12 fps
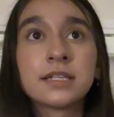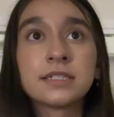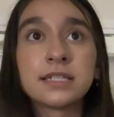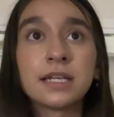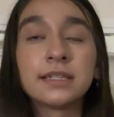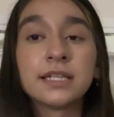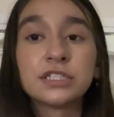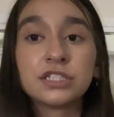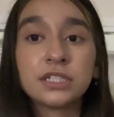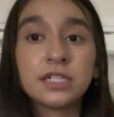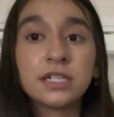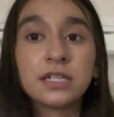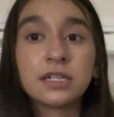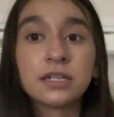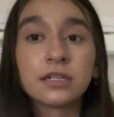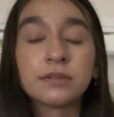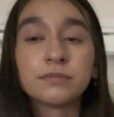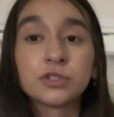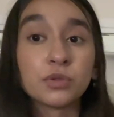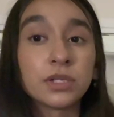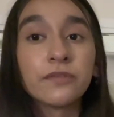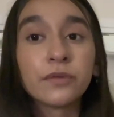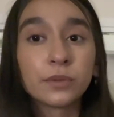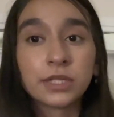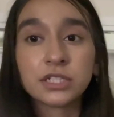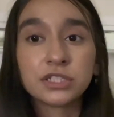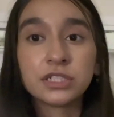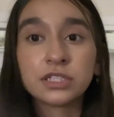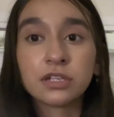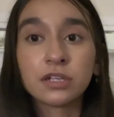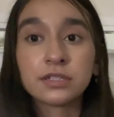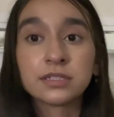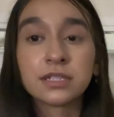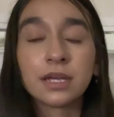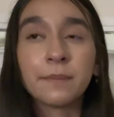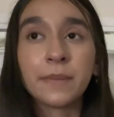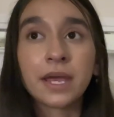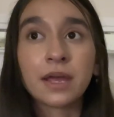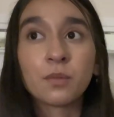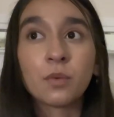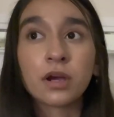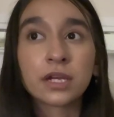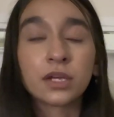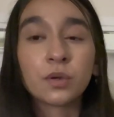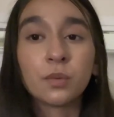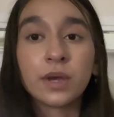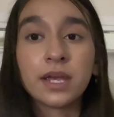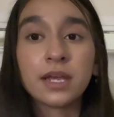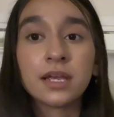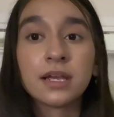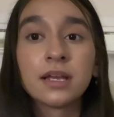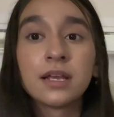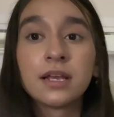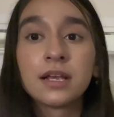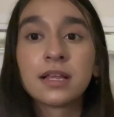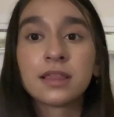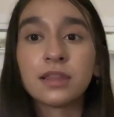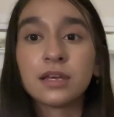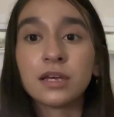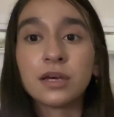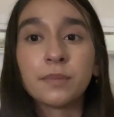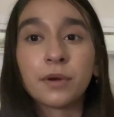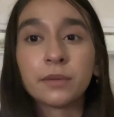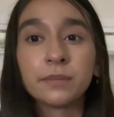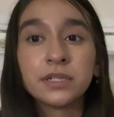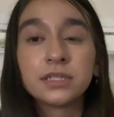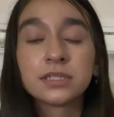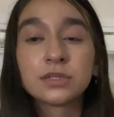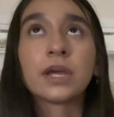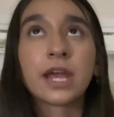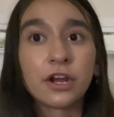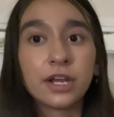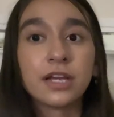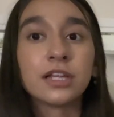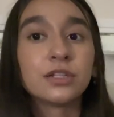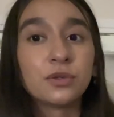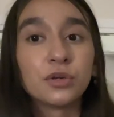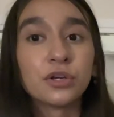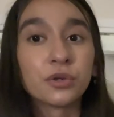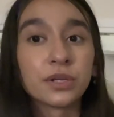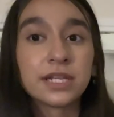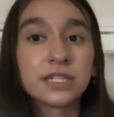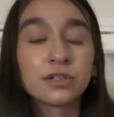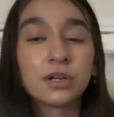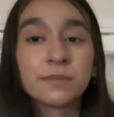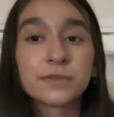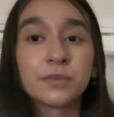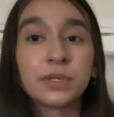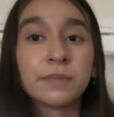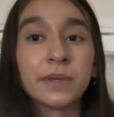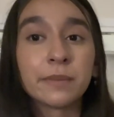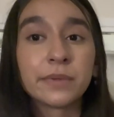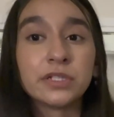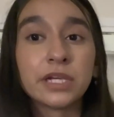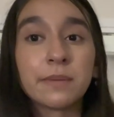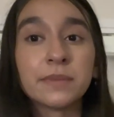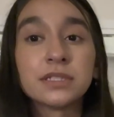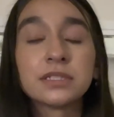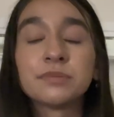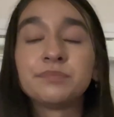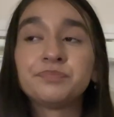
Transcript: said that she um, told everyone that she saw a man walking away the apartments carrying a little girl in his arms with pink pajamas